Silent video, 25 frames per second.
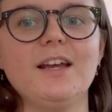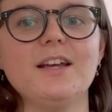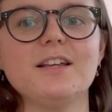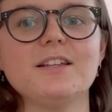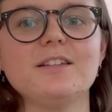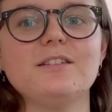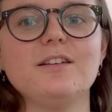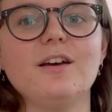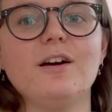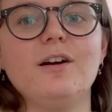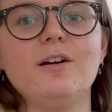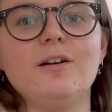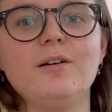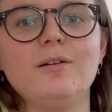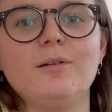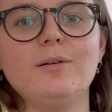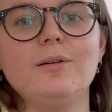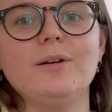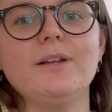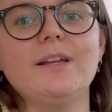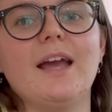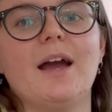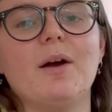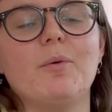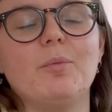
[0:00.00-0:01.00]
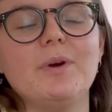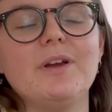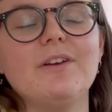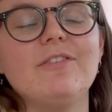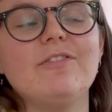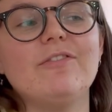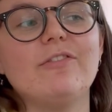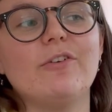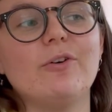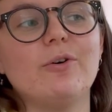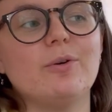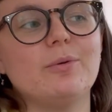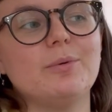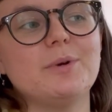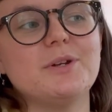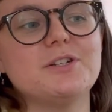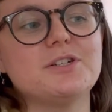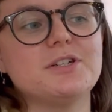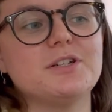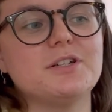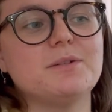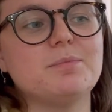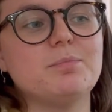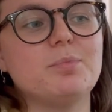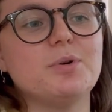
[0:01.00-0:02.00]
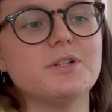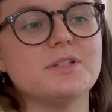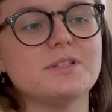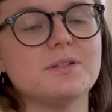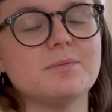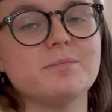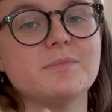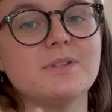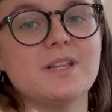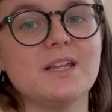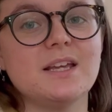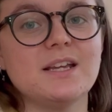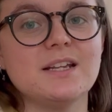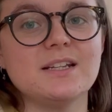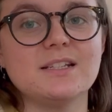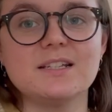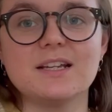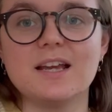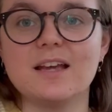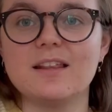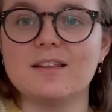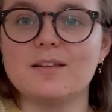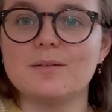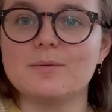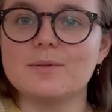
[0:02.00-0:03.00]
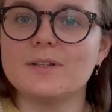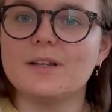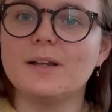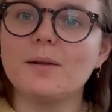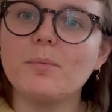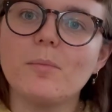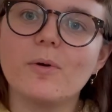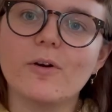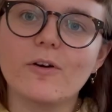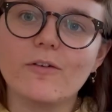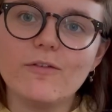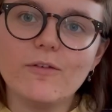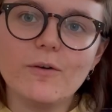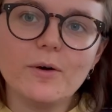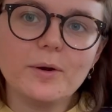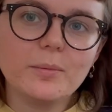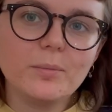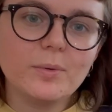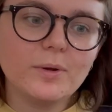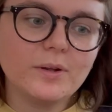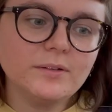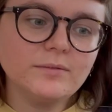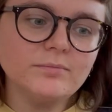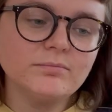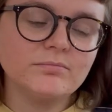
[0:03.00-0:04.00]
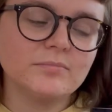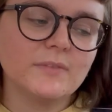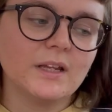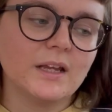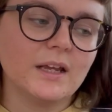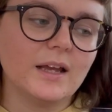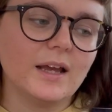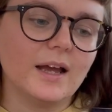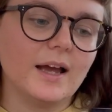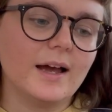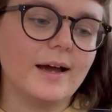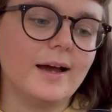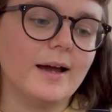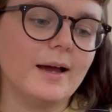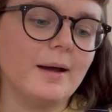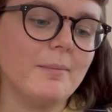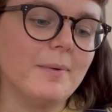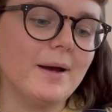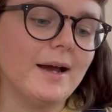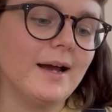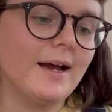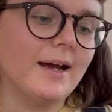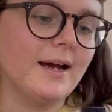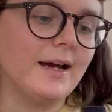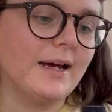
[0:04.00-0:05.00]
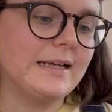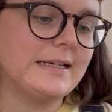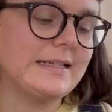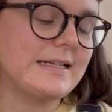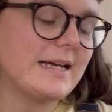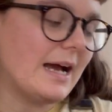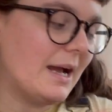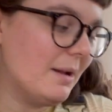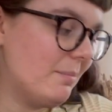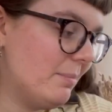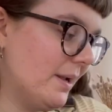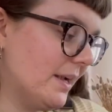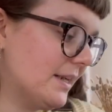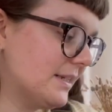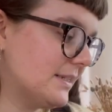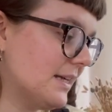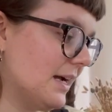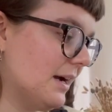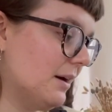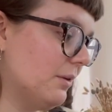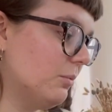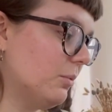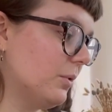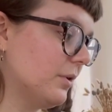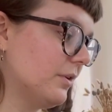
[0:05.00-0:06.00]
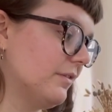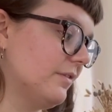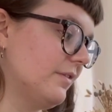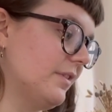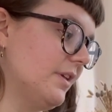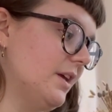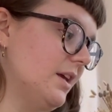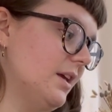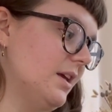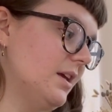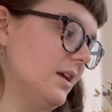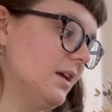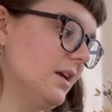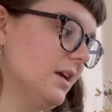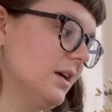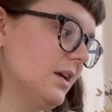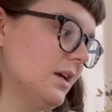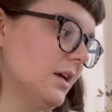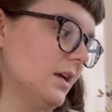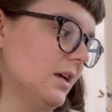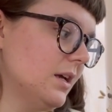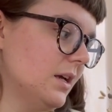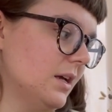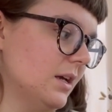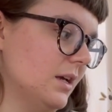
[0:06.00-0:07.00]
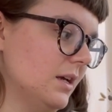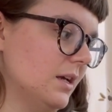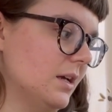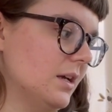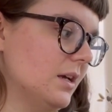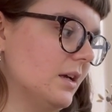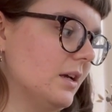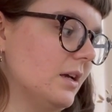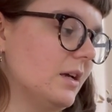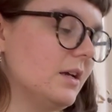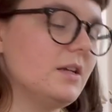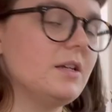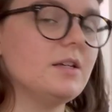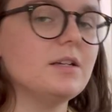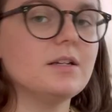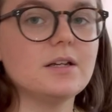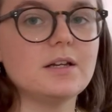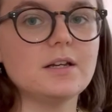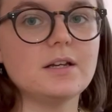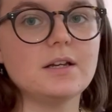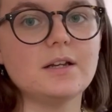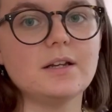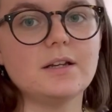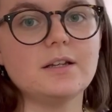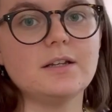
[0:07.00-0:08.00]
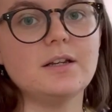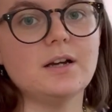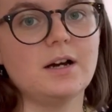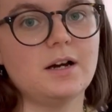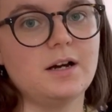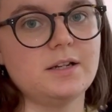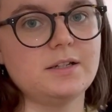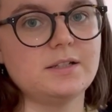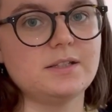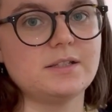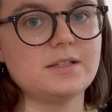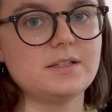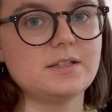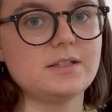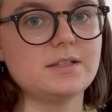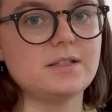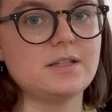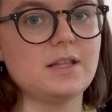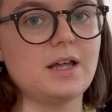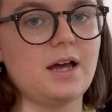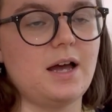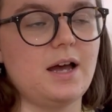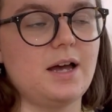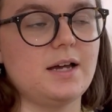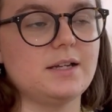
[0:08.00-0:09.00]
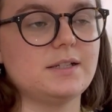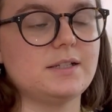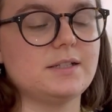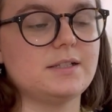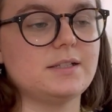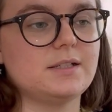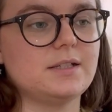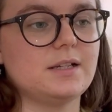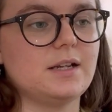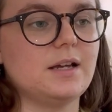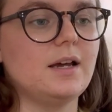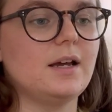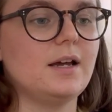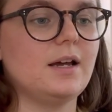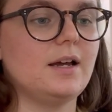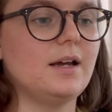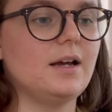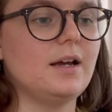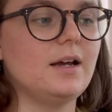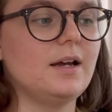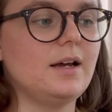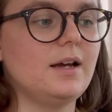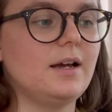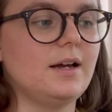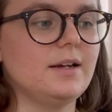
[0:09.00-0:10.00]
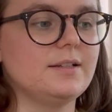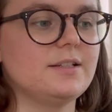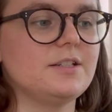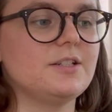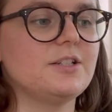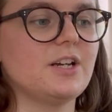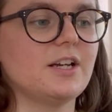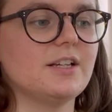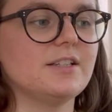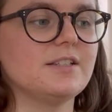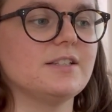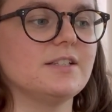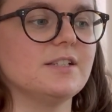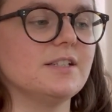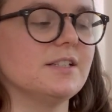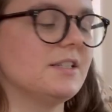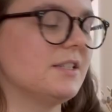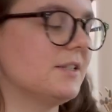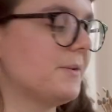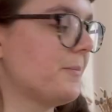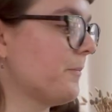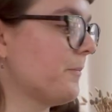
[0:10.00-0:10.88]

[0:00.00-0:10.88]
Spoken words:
So yeah, we thought we should put something together that was a little more affordable. And I picked out one of the yarns that I suggested.